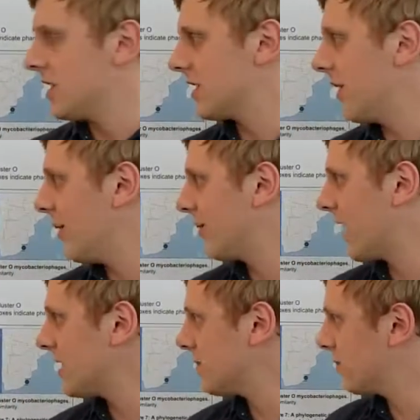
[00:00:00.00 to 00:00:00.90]
So
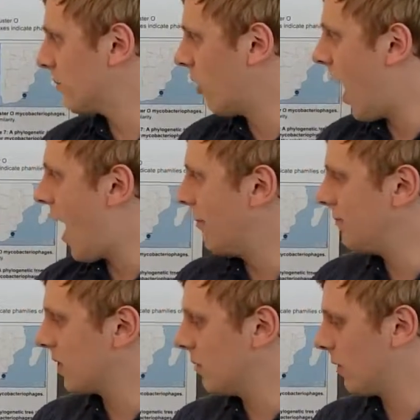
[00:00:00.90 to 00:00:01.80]
that's
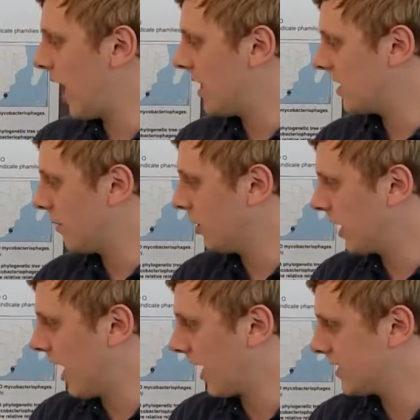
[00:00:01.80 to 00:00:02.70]
what I ended up
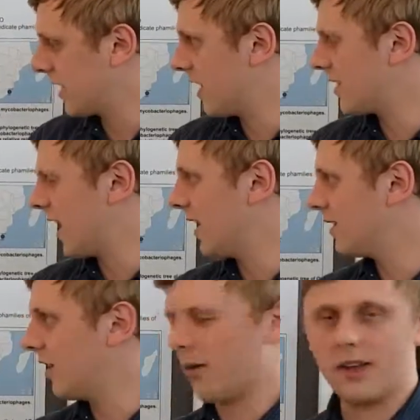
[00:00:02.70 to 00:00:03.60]
looking at, because I thought that
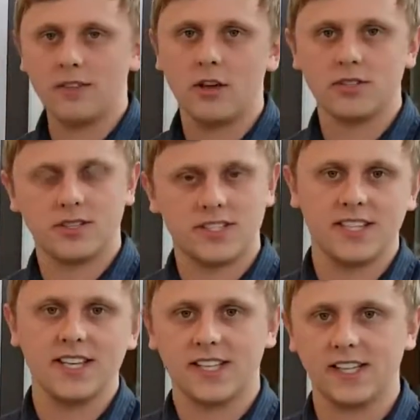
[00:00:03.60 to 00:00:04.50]
even though
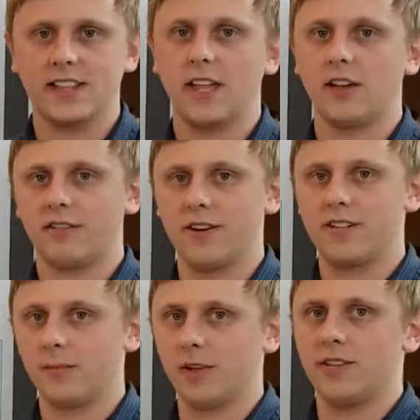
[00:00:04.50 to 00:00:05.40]
statistically they look very
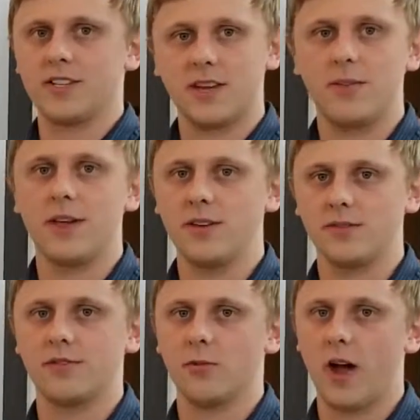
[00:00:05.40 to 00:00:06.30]
similar, this could be a
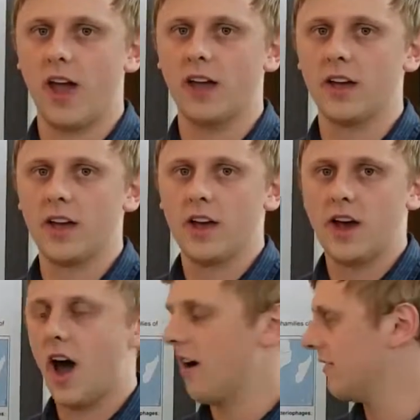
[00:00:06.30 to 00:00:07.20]
useful way
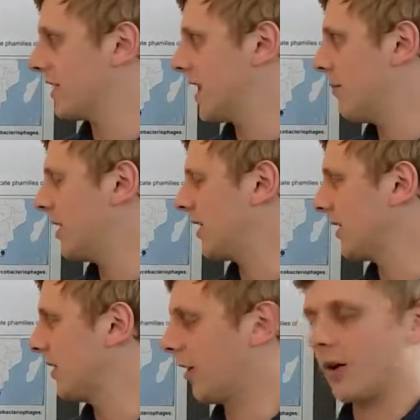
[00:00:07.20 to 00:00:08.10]
of examining
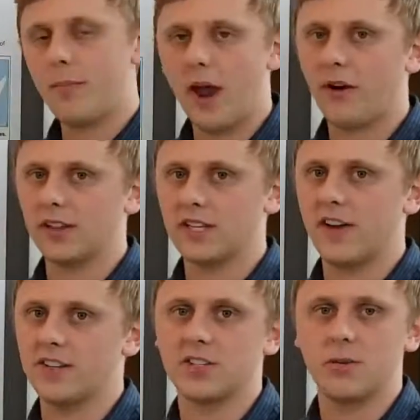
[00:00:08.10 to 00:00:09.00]
or comparing these
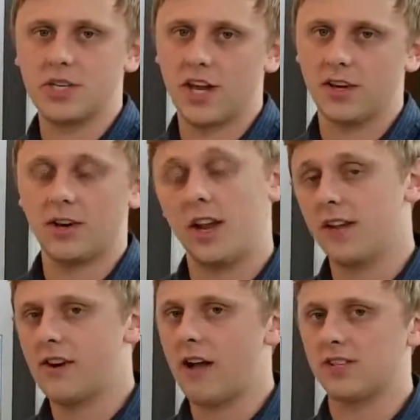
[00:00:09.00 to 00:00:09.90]
phages to each other, and
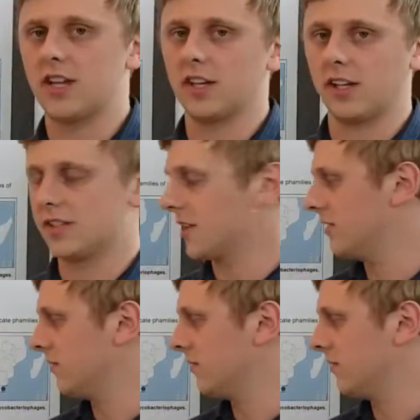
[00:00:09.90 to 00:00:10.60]
even outside the cluster.